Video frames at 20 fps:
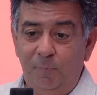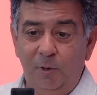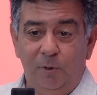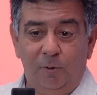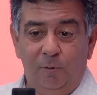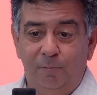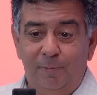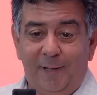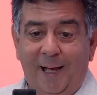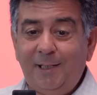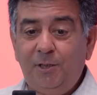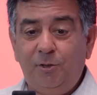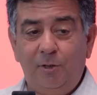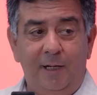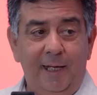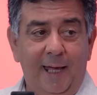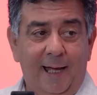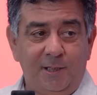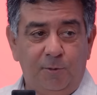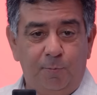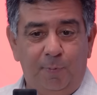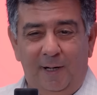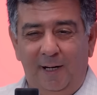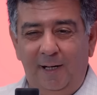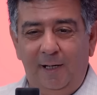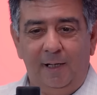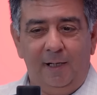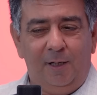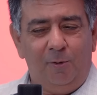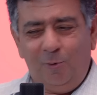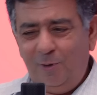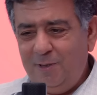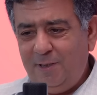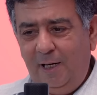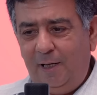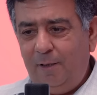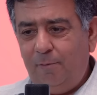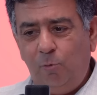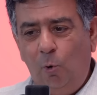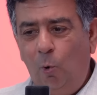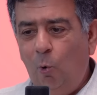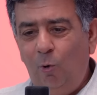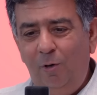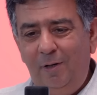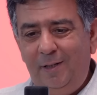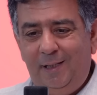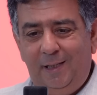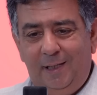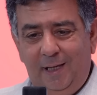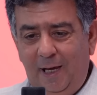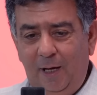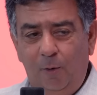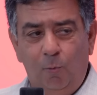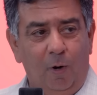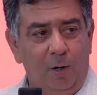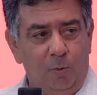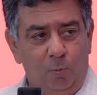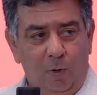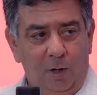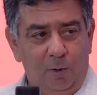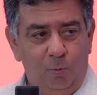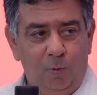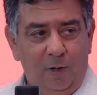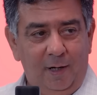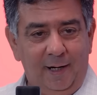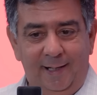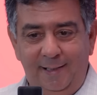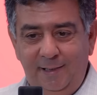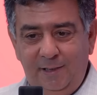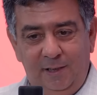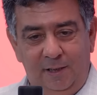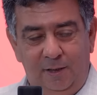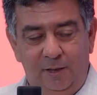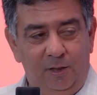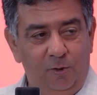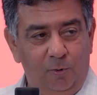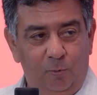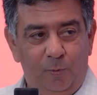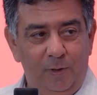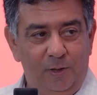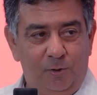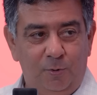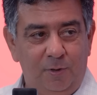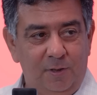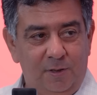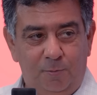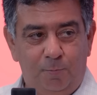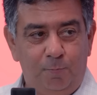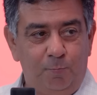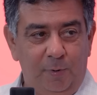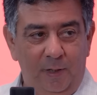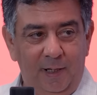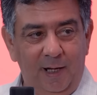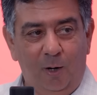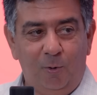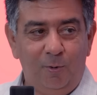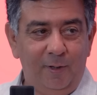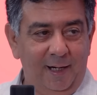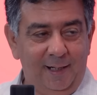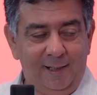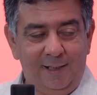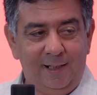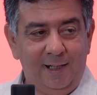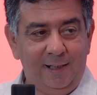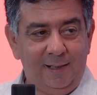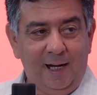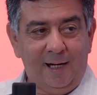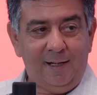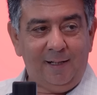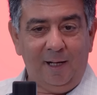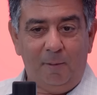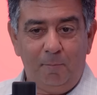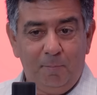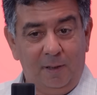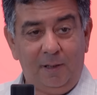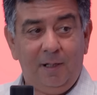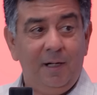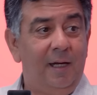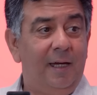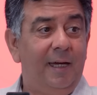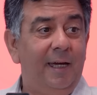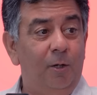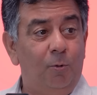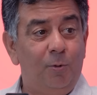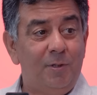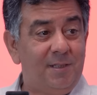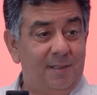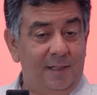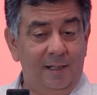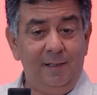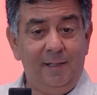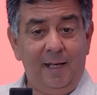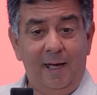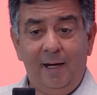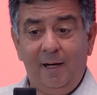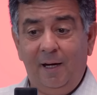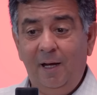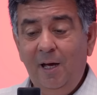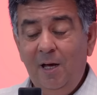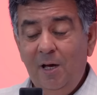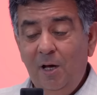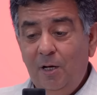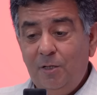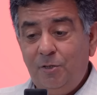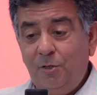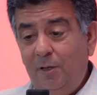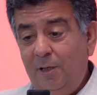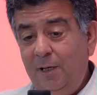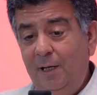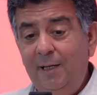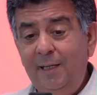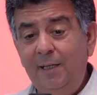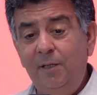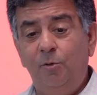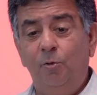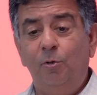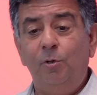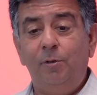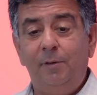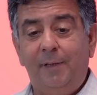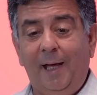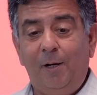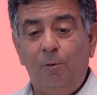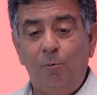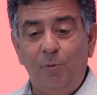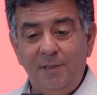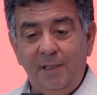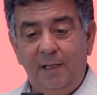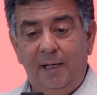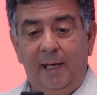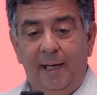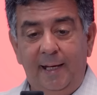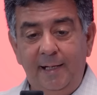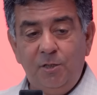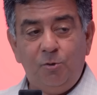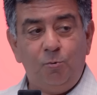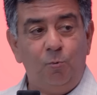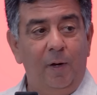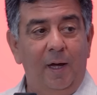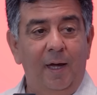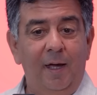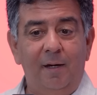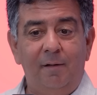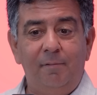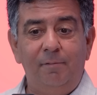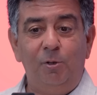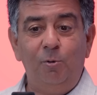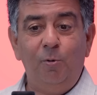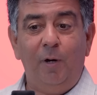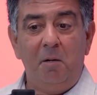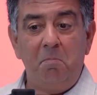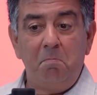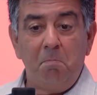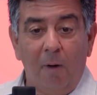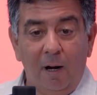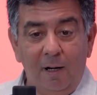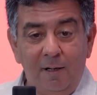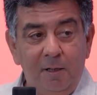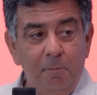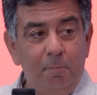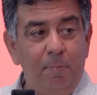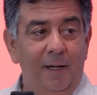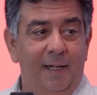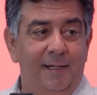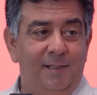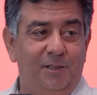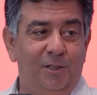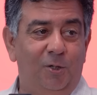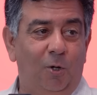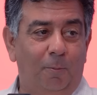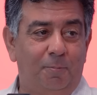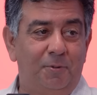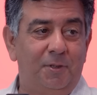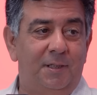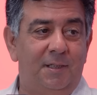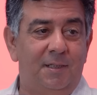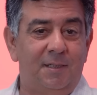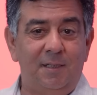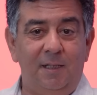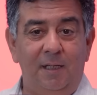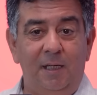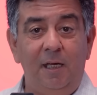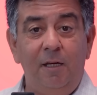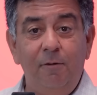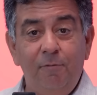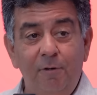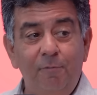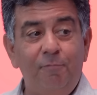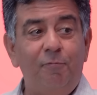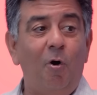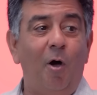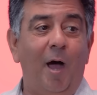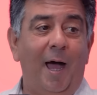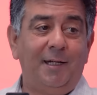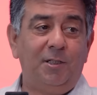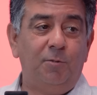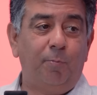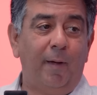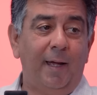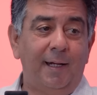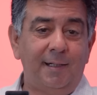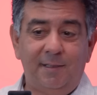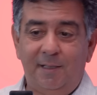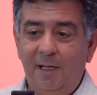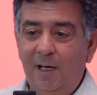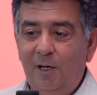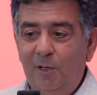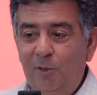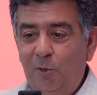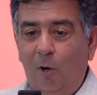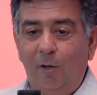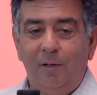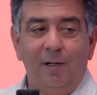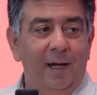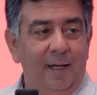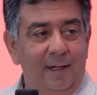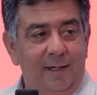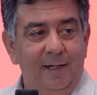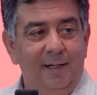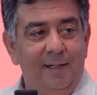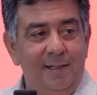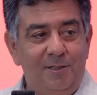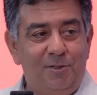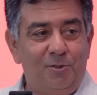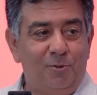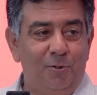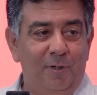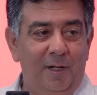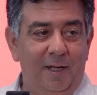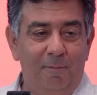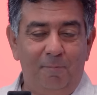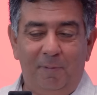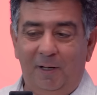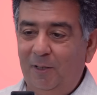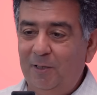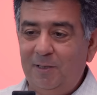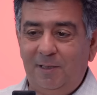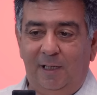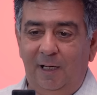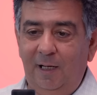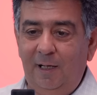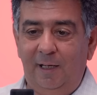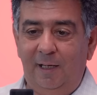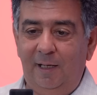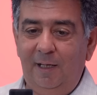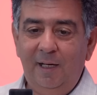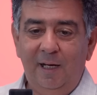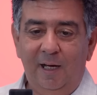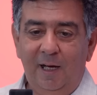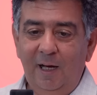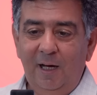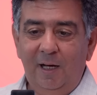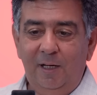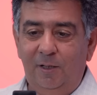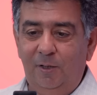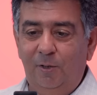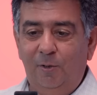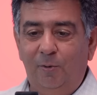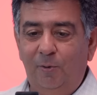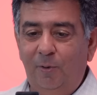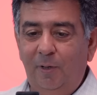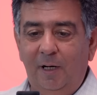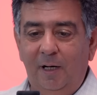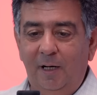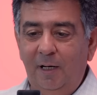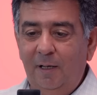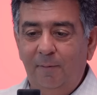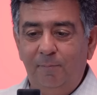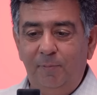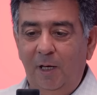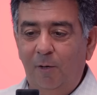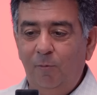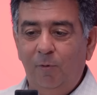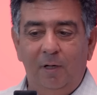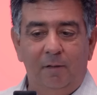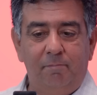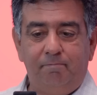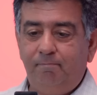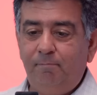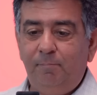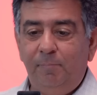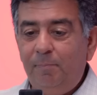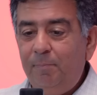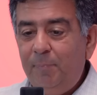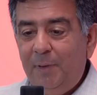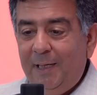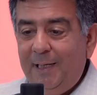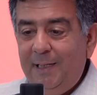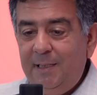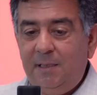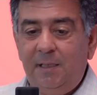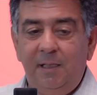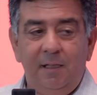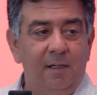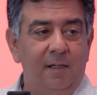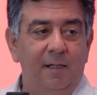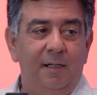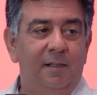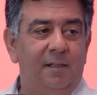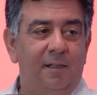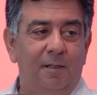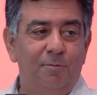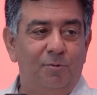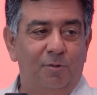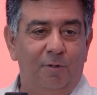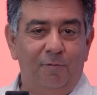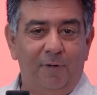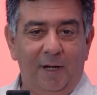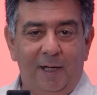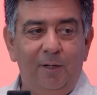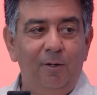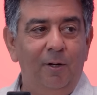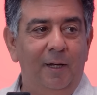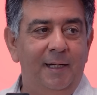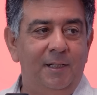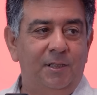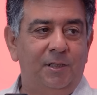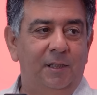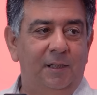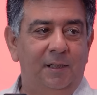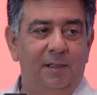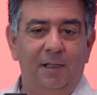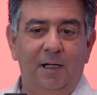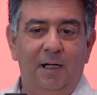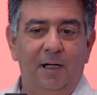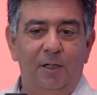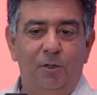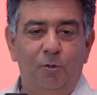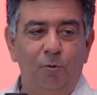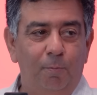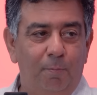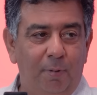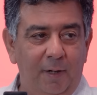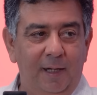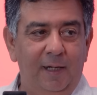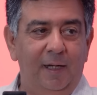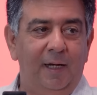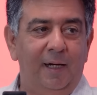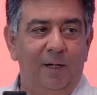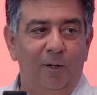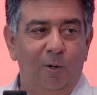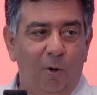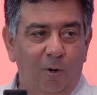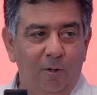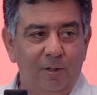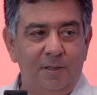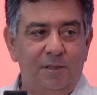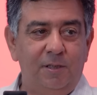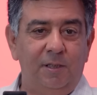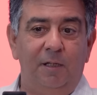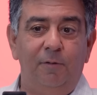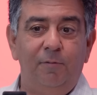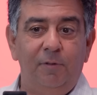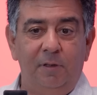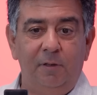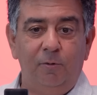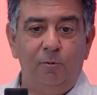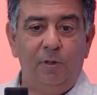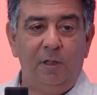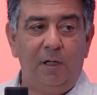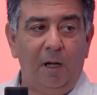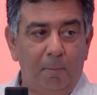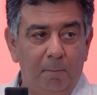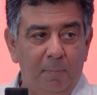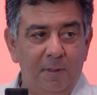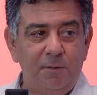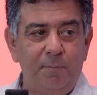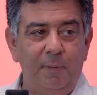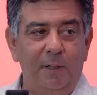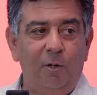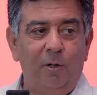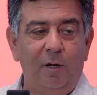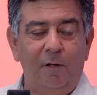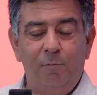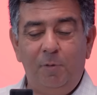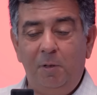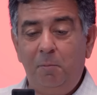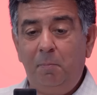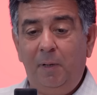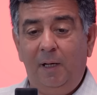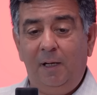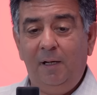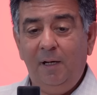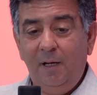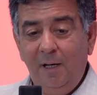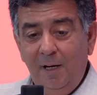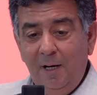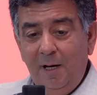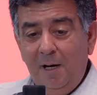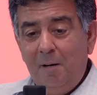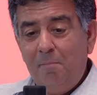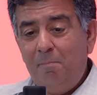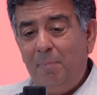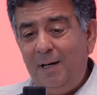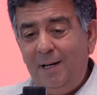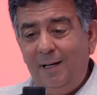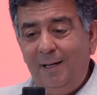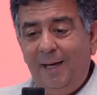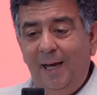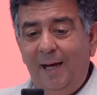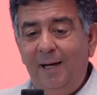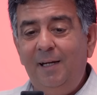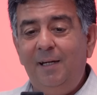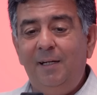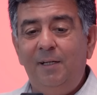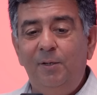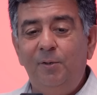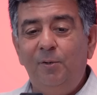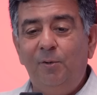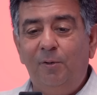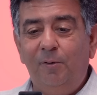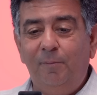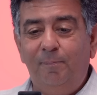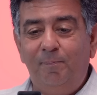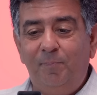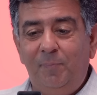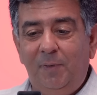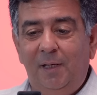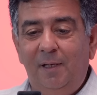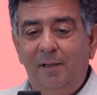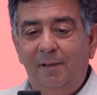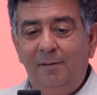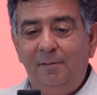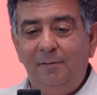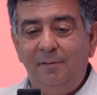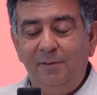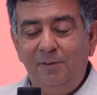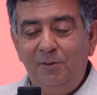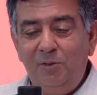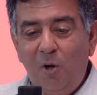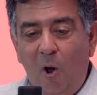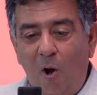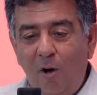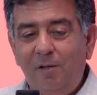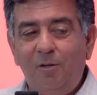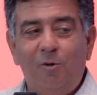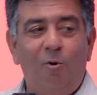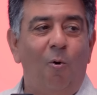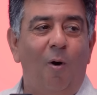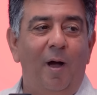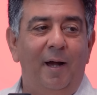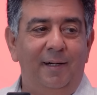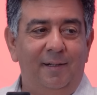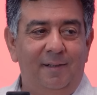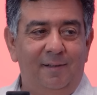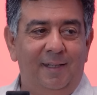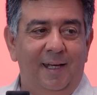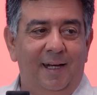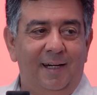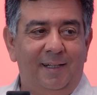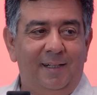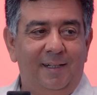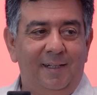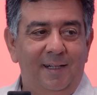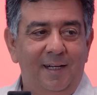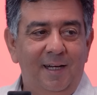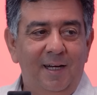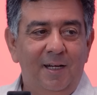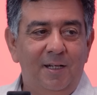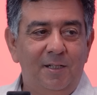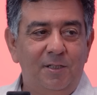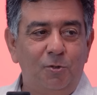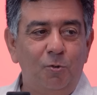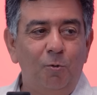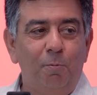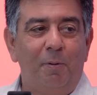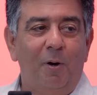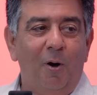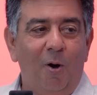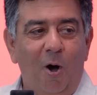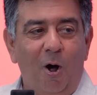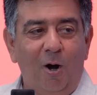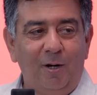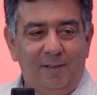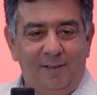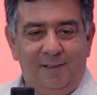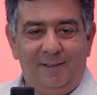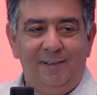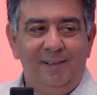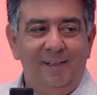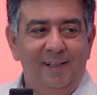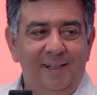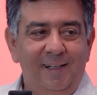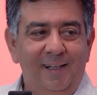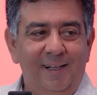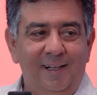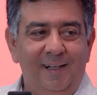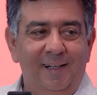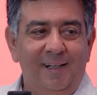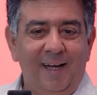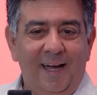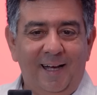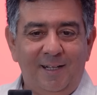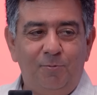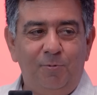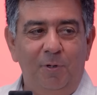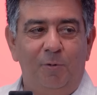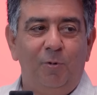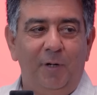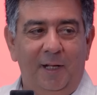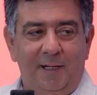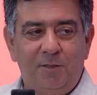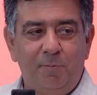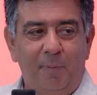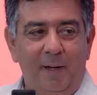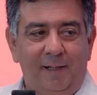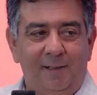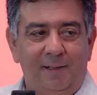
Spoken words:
Naturally aspirated was that old EA 111 engine, which was pretty outdated at that time, but it was still there. So clearly, that was an age where you had multiple engine options, even for hatchbacks, not like it is today, because clearly, they were easier in terms of regulation to bring and launch, even though the numbers may not have been big. But again, not quite that super hot as we would expect.